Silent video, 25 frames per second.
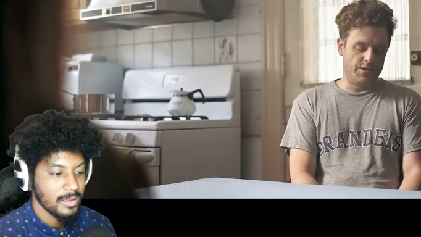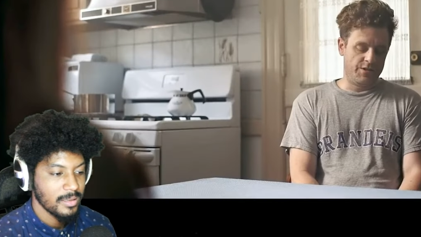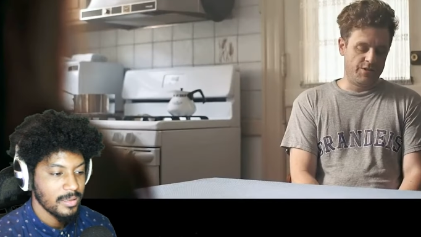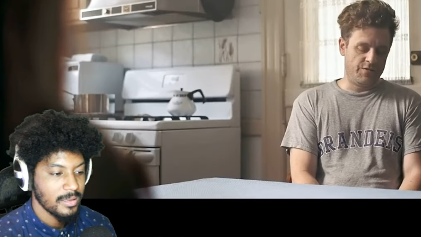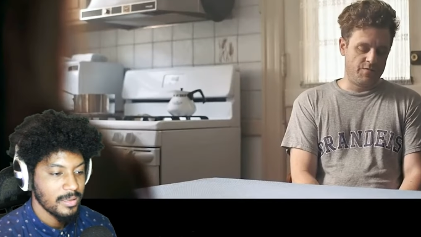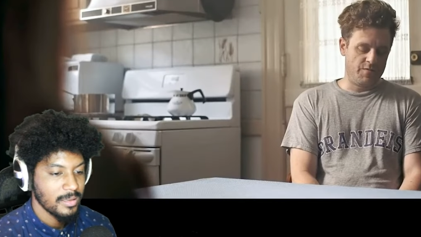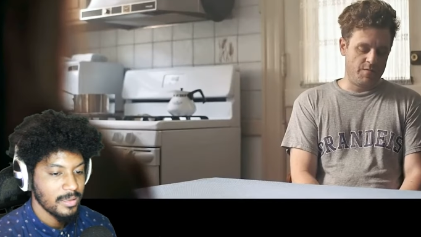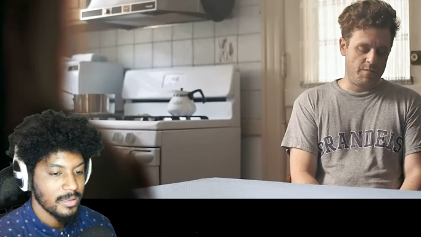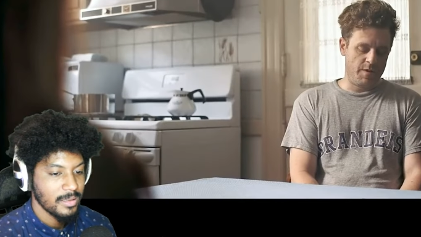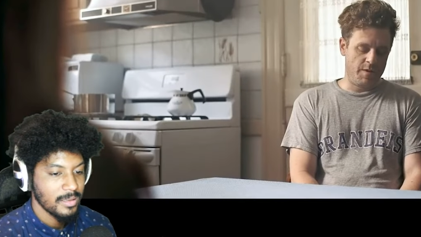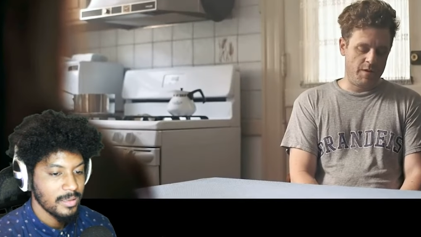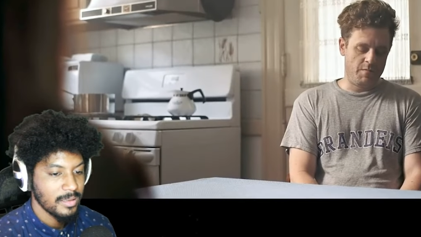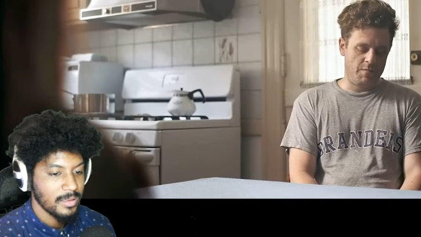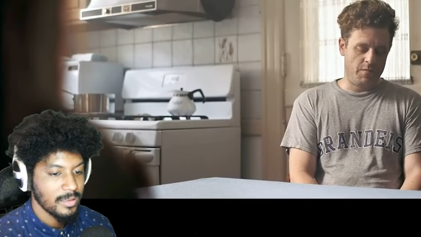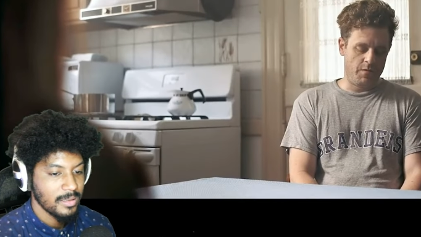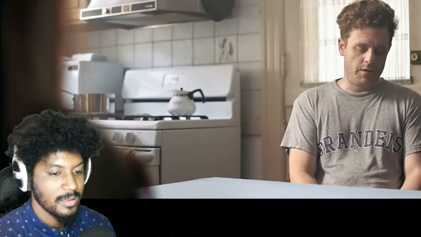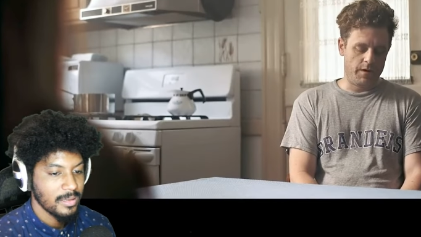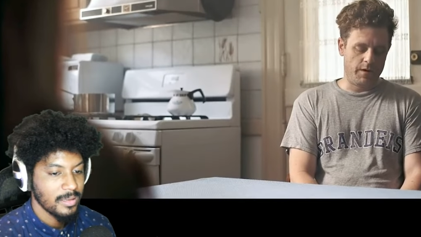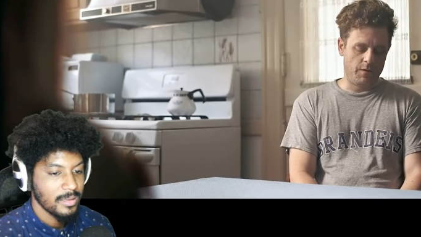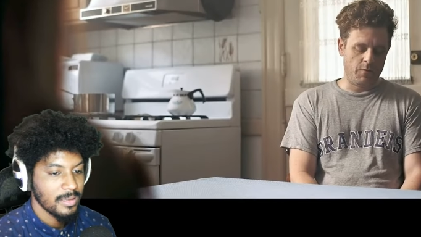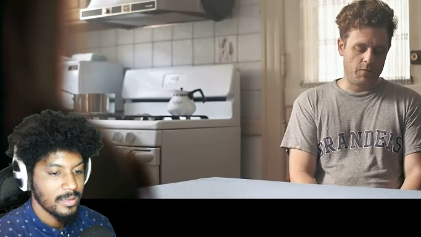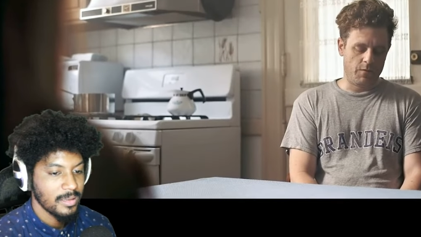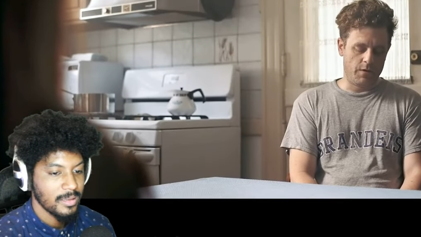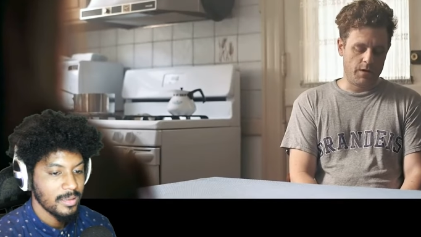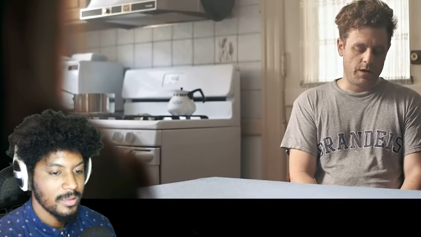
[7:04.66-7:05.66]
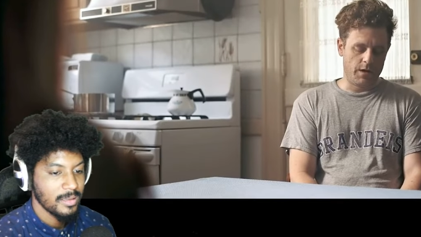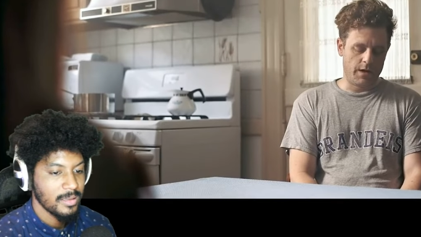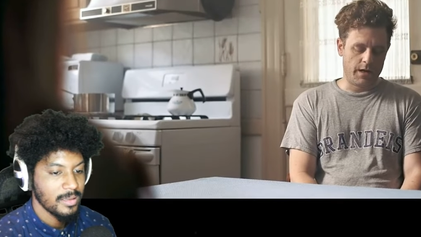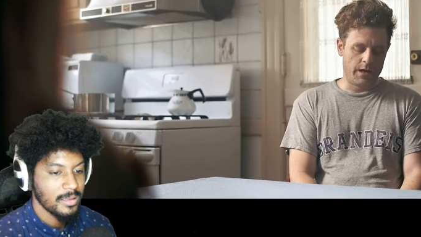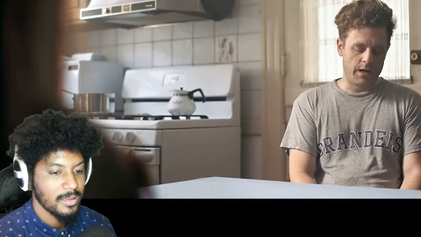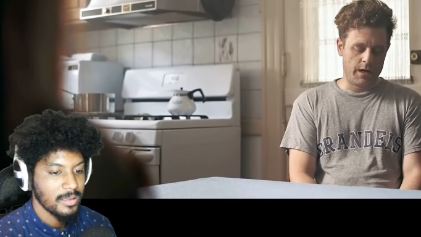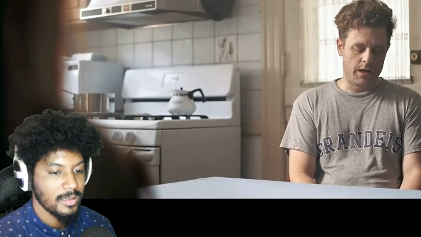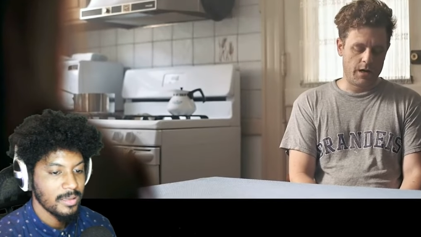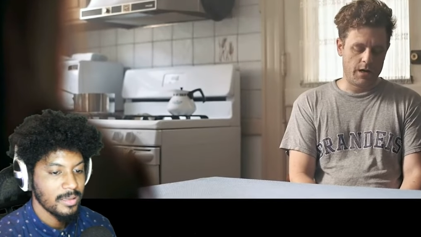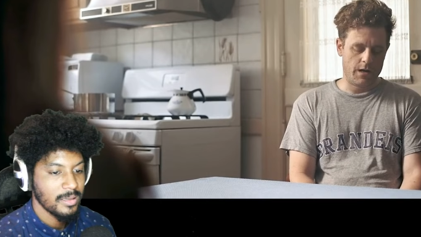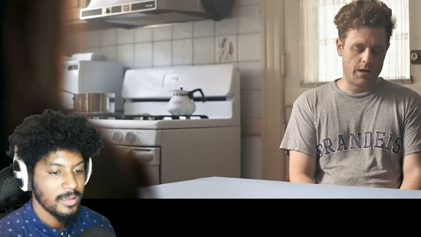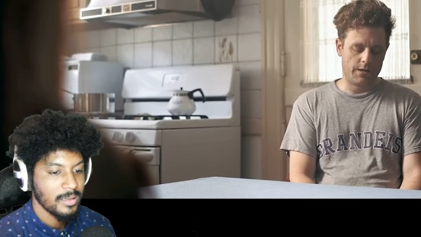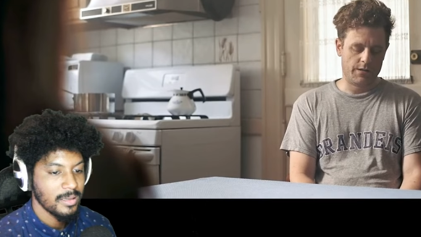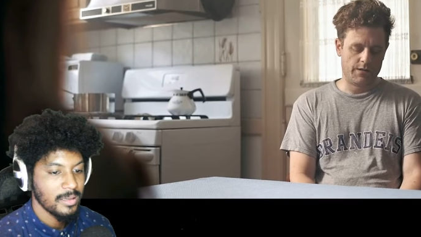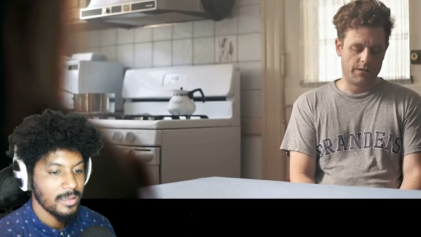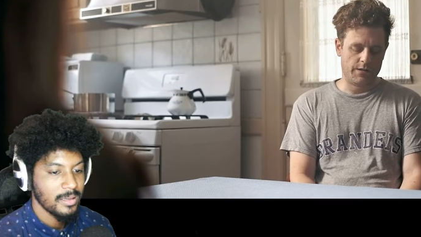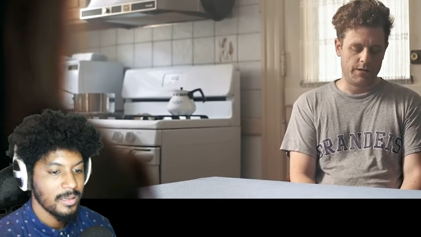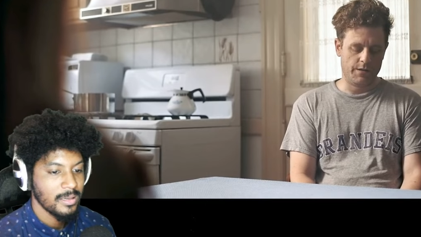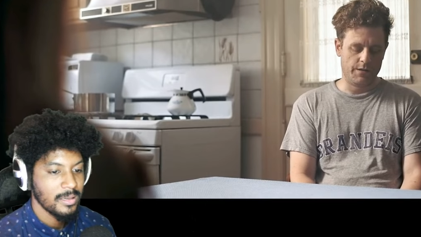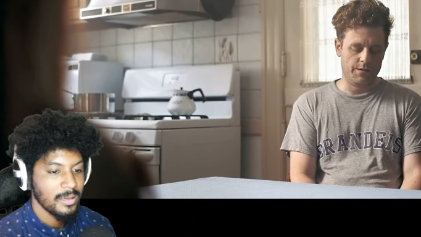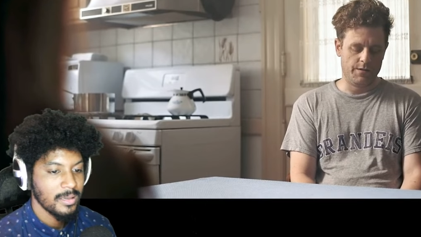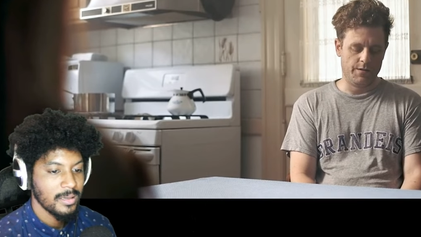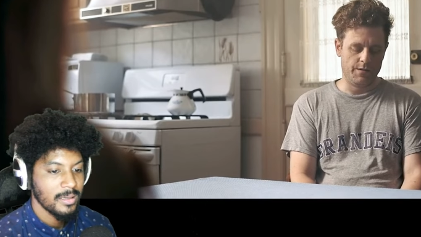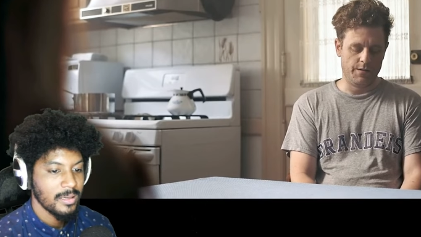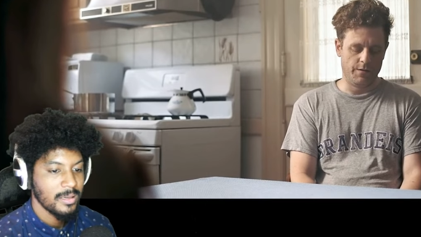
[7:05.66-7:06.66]
Speaker 1: just remembering what I
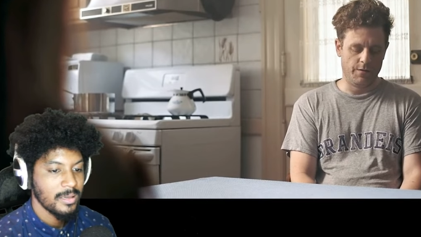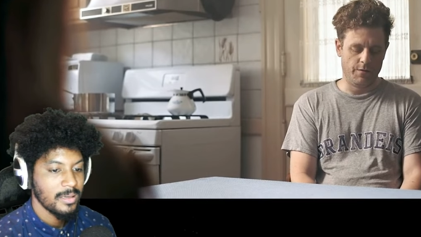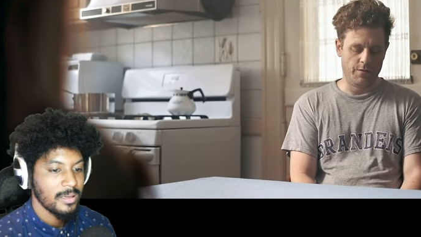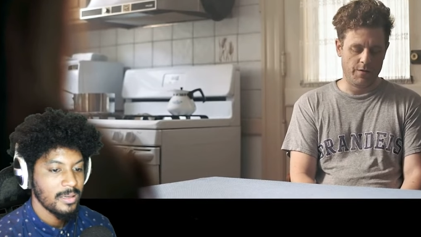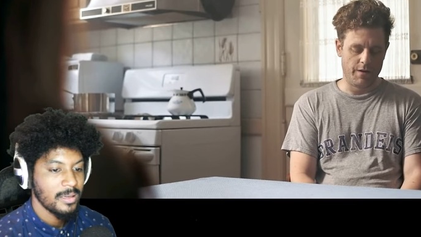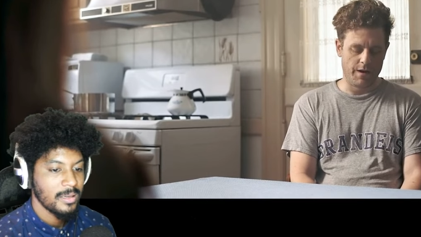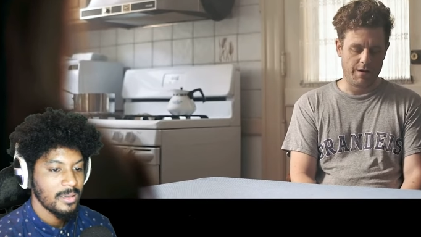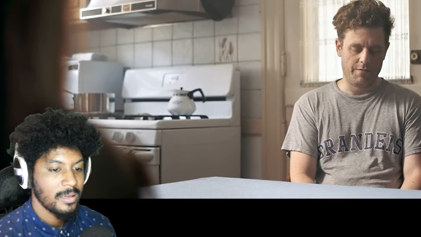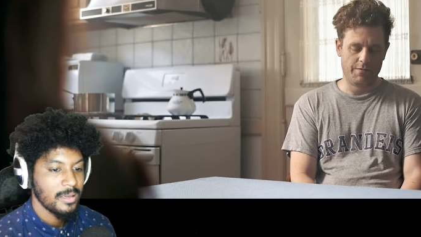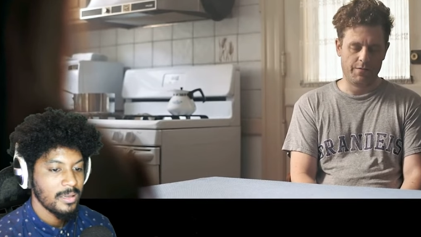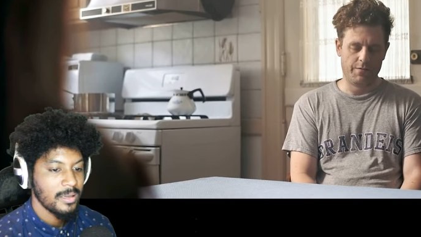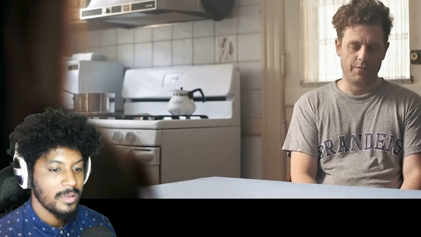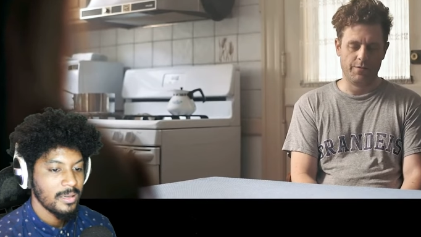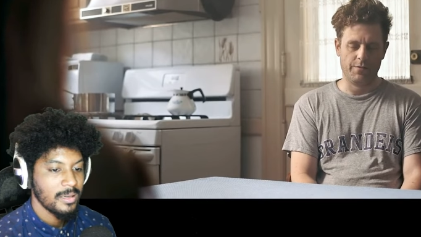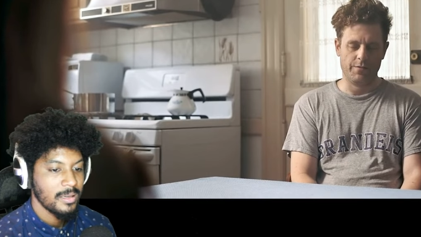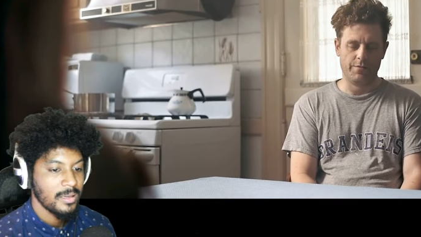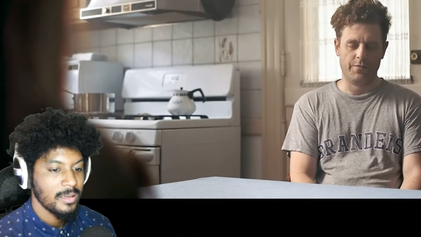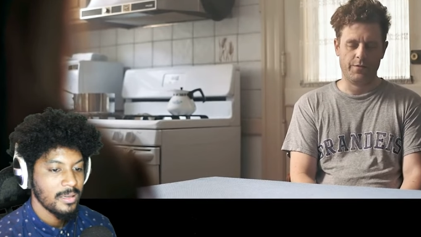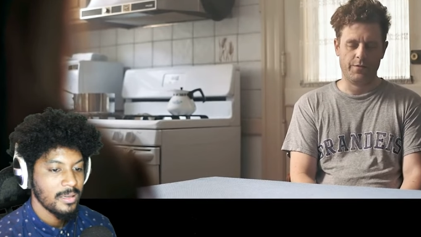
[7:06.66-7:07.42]
said to you after the